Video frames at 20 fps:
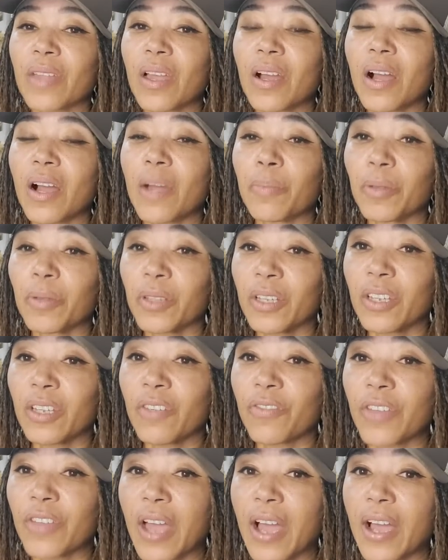I
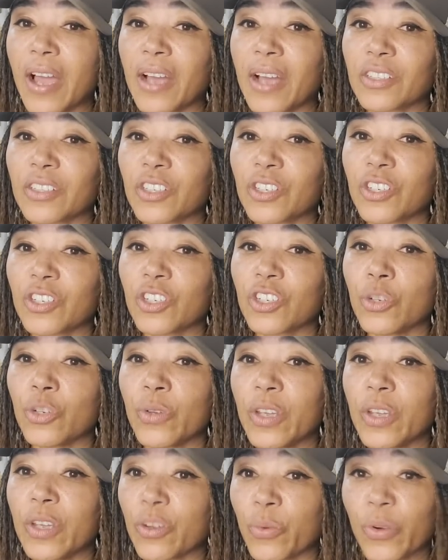believe that you
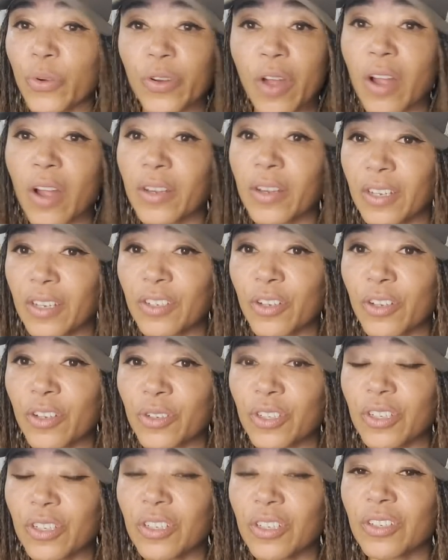either were not in
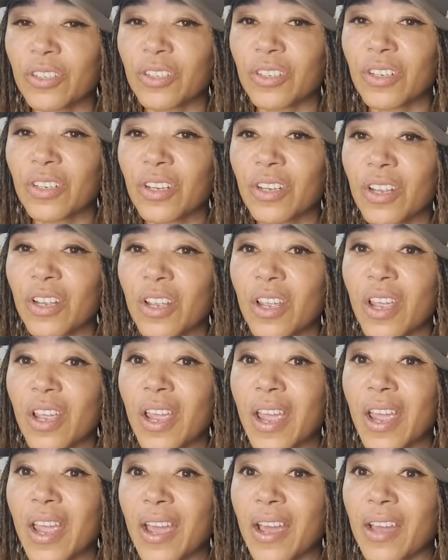ketosis
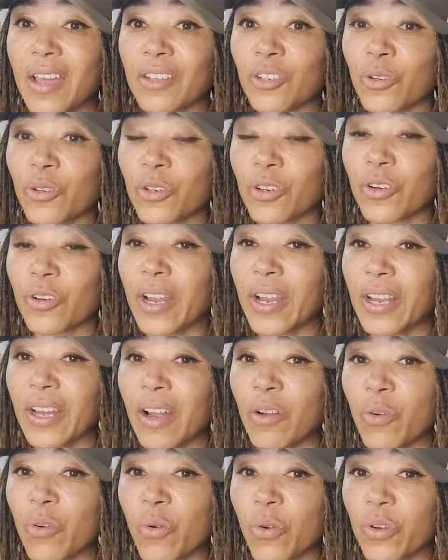and you were cranking
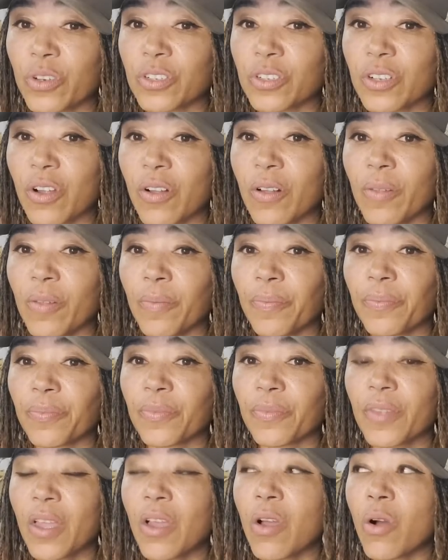out cortisol,
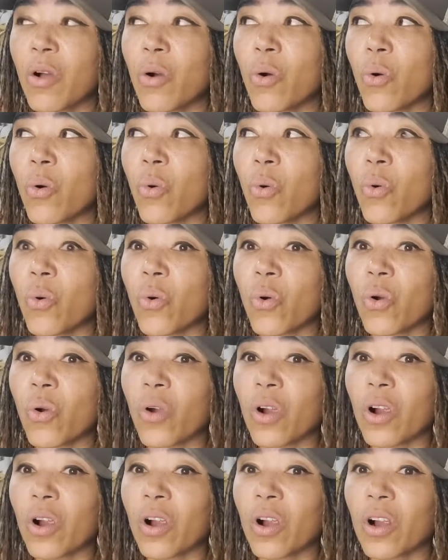
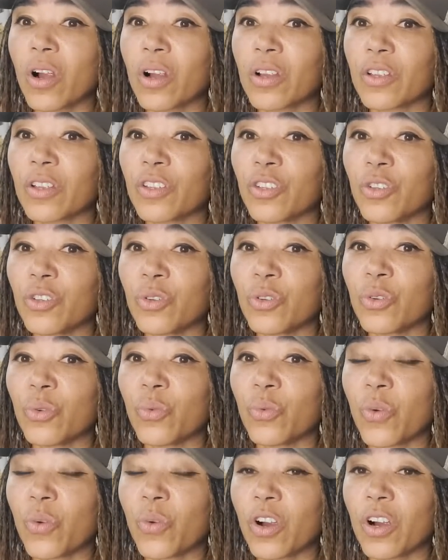or
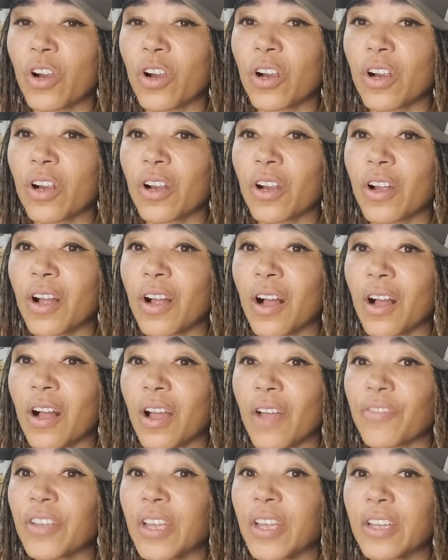you were uh,
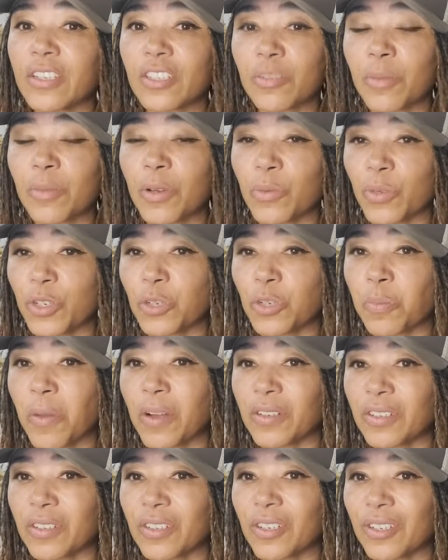having a histamine
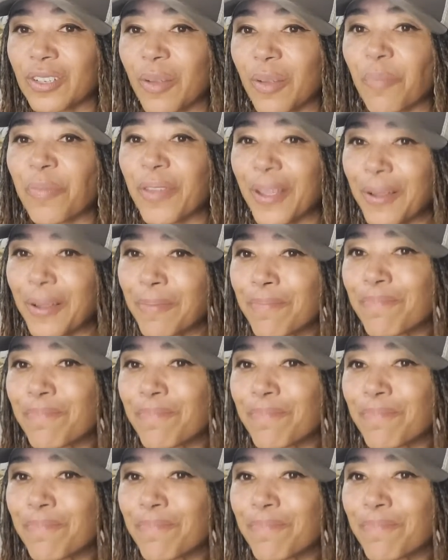response to something.